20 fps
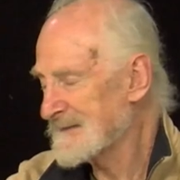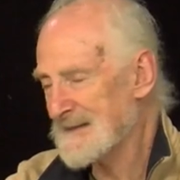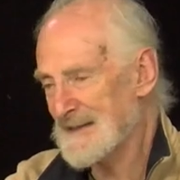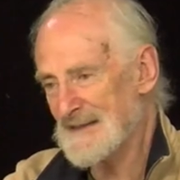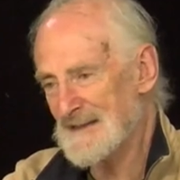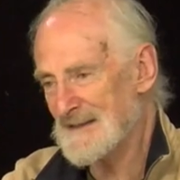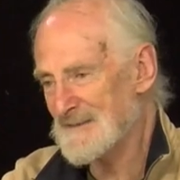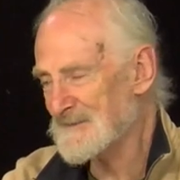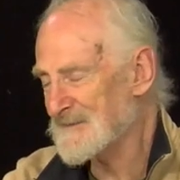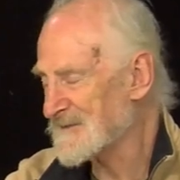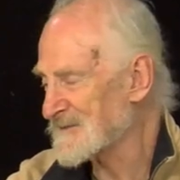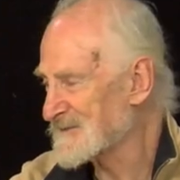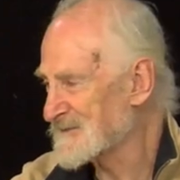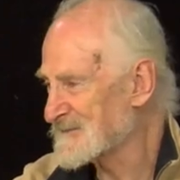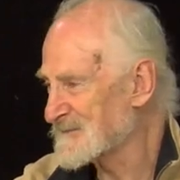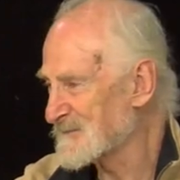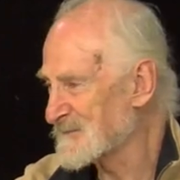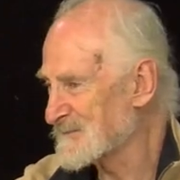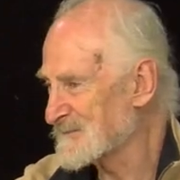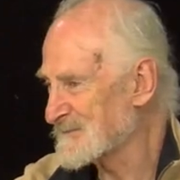they have
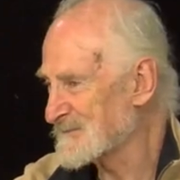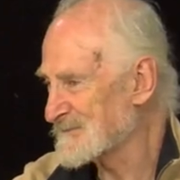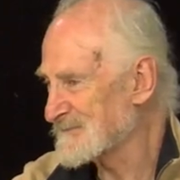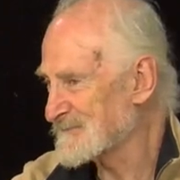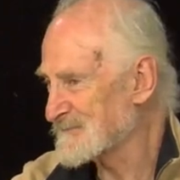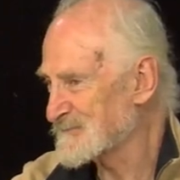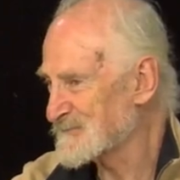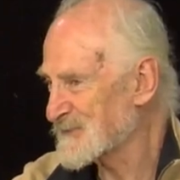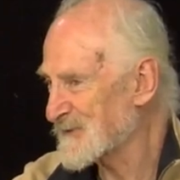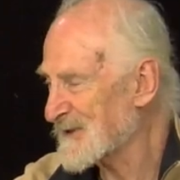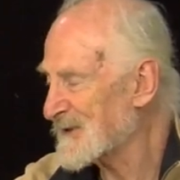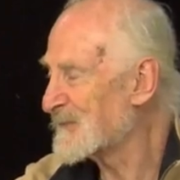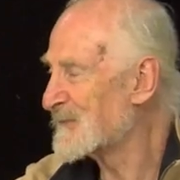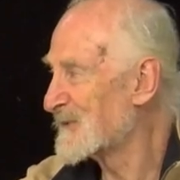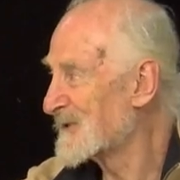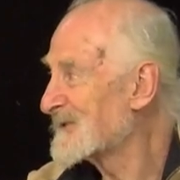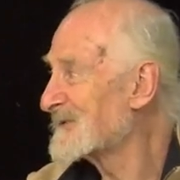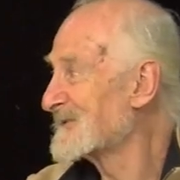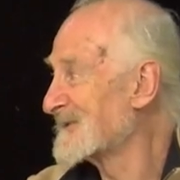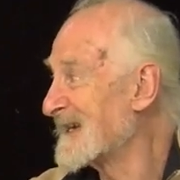these pretty
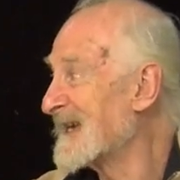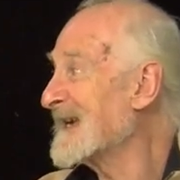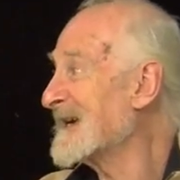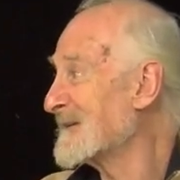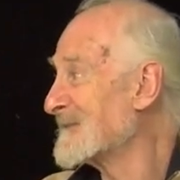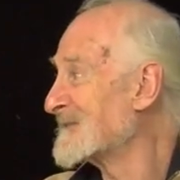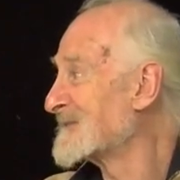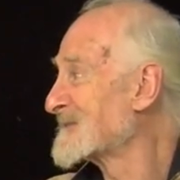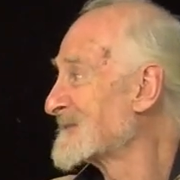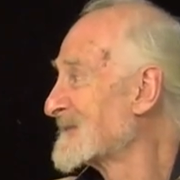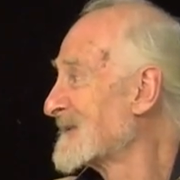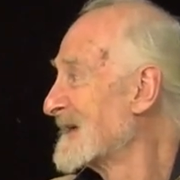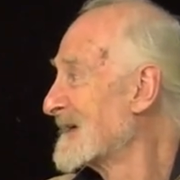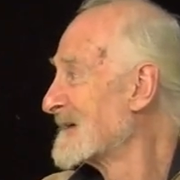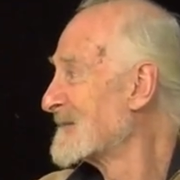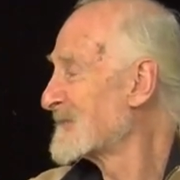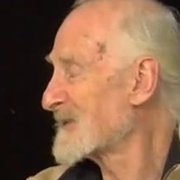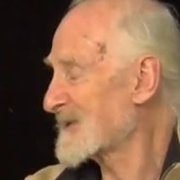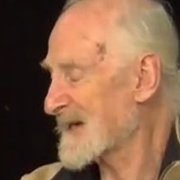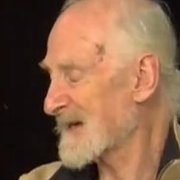weird names.
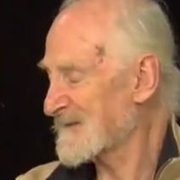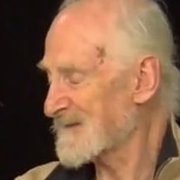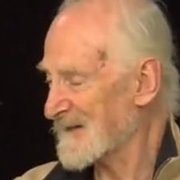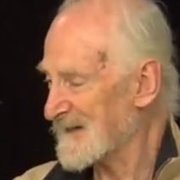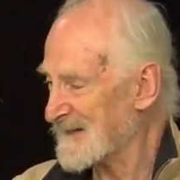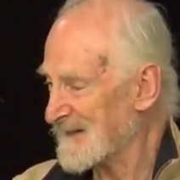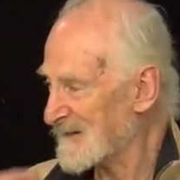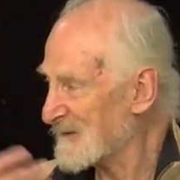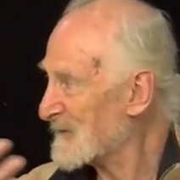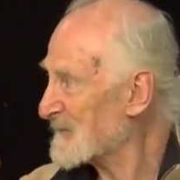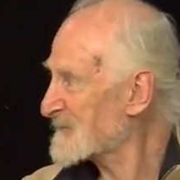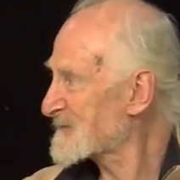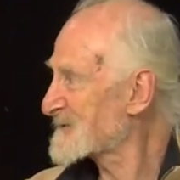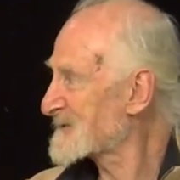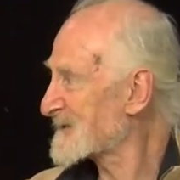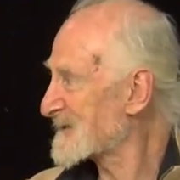Yeah. But I think it helps